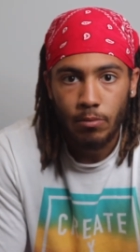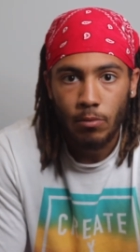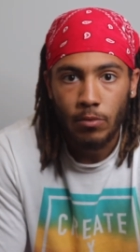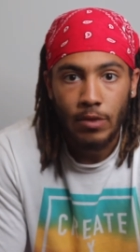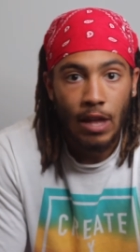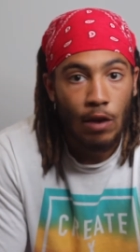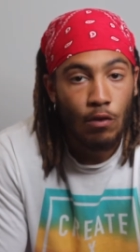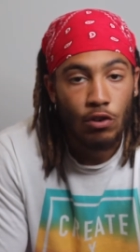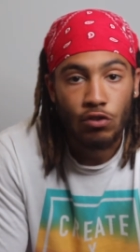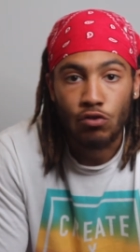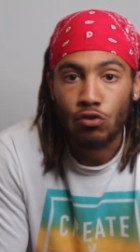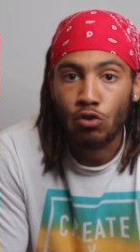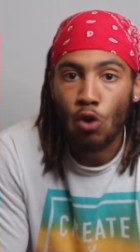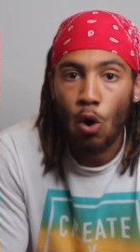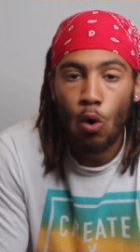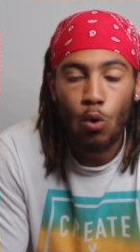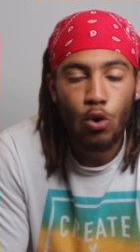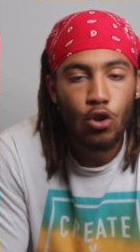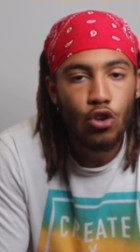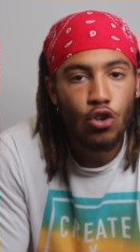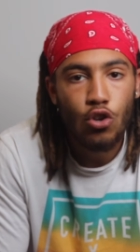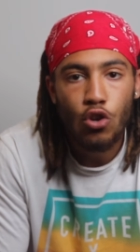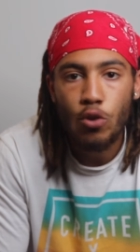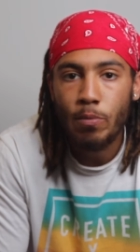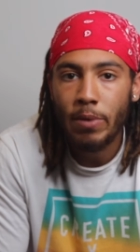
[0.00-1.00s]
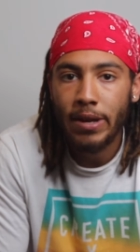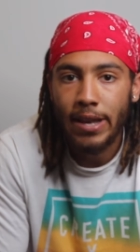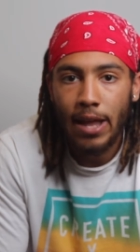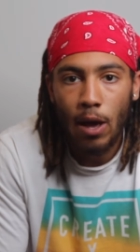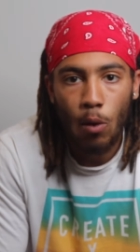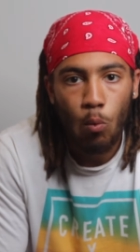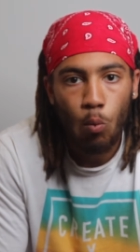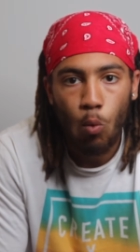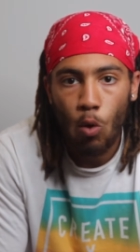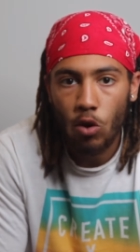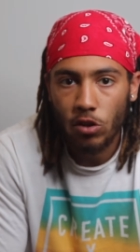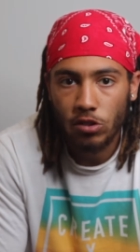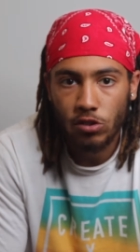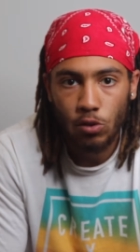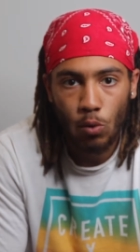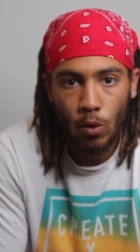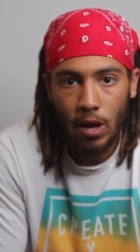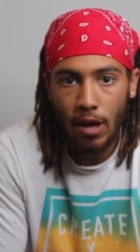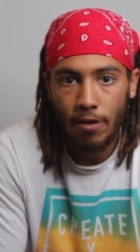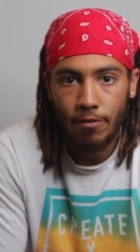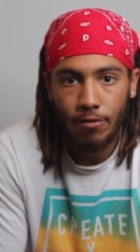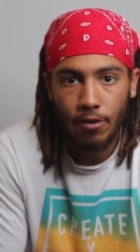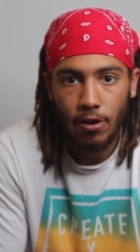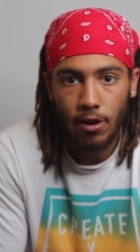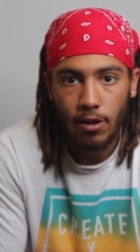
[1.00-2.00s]
There is no humor there
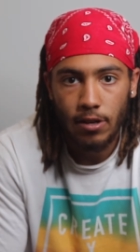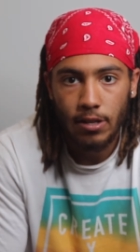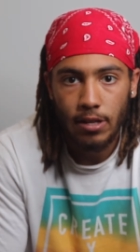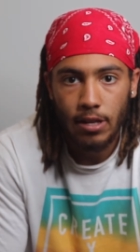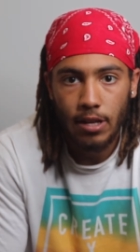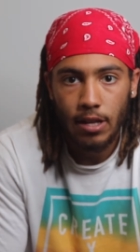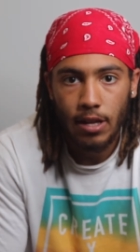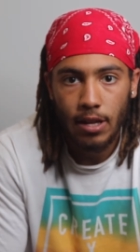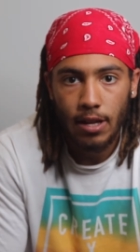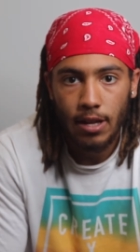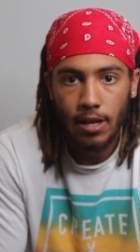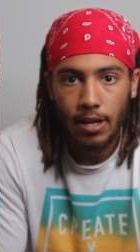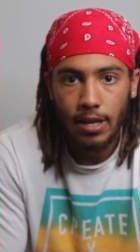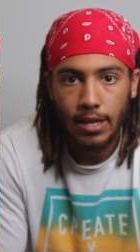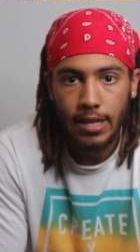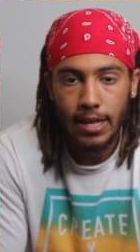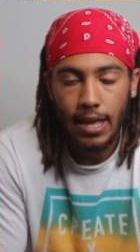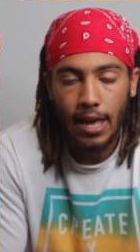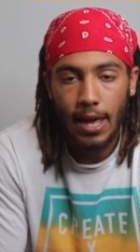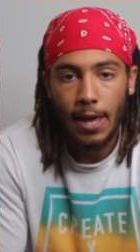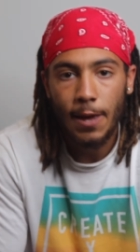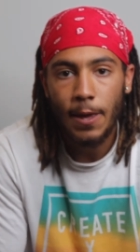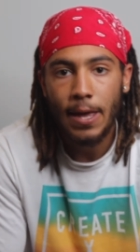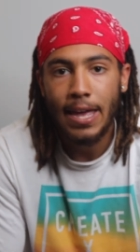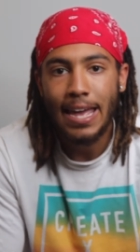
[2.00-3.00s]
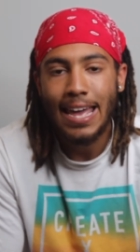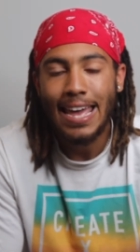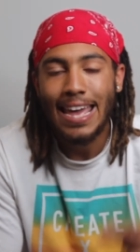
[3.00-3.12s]
whatsoever, yeah?